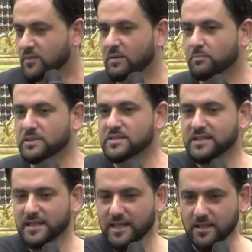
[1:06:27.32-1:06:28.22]
But
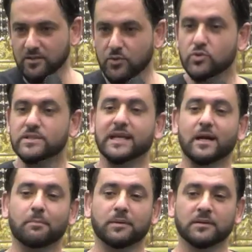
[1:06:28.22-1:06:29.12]
study who set
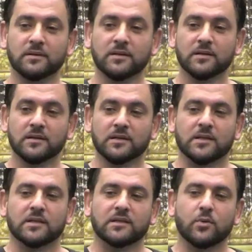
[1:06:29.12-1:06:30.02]
up
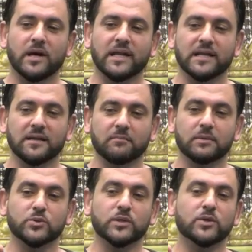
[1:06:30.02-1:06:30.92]
the wedding
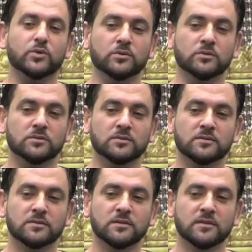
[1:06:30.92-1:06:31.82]
between who?
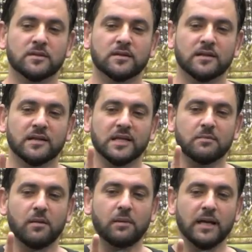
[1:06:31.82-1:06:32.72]

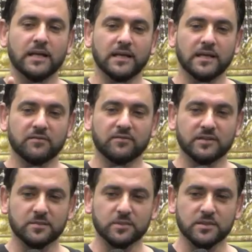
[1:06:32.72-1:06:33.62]
Imam Ali and
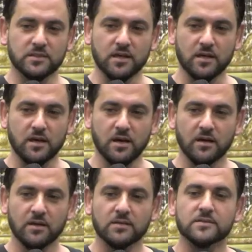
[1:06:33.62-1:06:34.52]
Fatima al-Zahra.
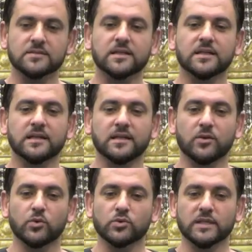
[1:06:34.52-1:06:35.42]
Study
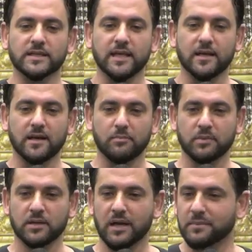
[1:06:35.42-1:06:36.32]
who set that up.
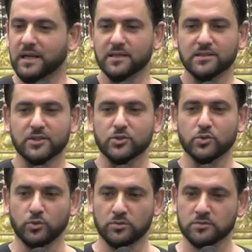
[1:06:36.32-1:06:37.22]
I'm not going to tell you who.
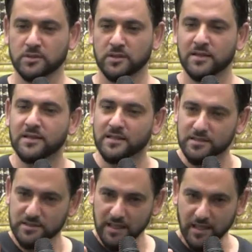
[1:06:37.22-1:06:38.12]

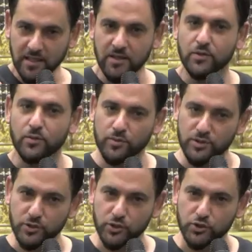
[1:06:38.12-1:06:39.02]
Study,
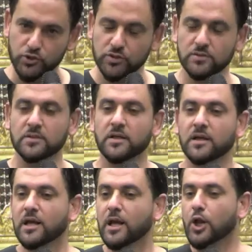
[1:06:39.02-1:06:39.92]
research.
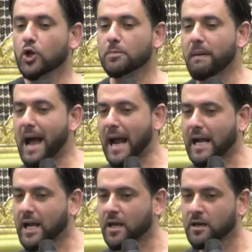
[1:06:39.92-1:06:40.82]
Look
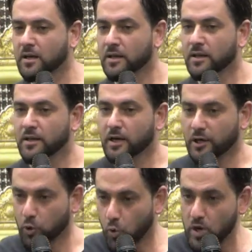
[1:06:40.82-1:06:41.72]
back at
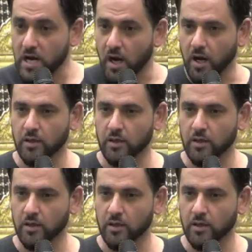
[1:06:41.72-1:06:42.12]
who we are.